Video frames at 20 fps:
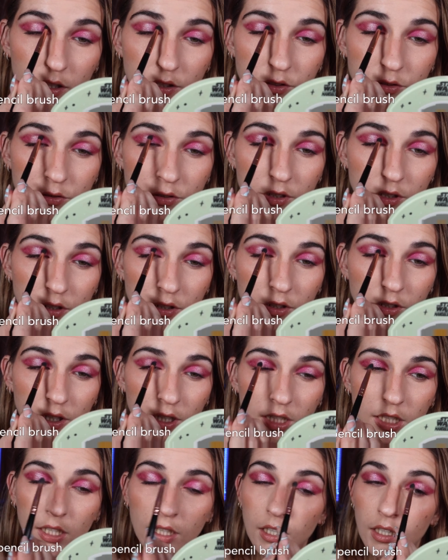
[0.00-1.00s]
sort of
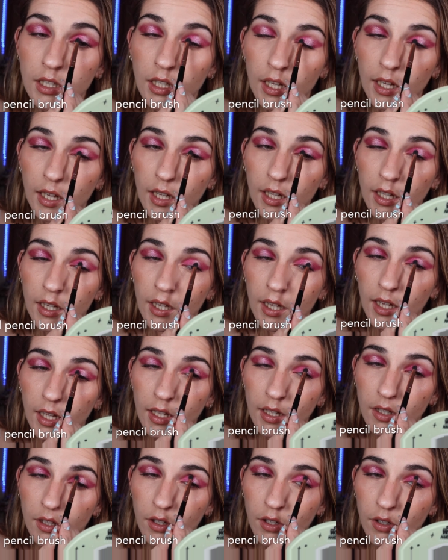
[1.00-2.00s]
creating a
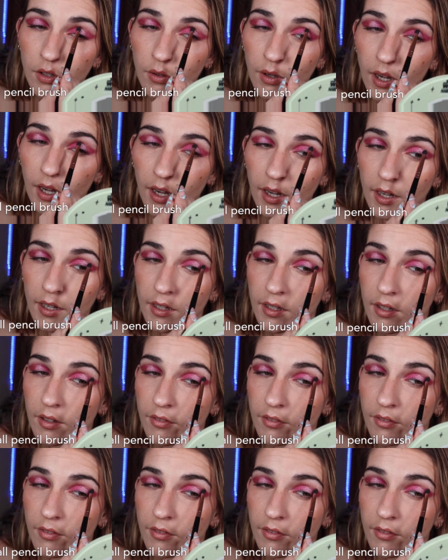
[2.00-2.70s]
halo eye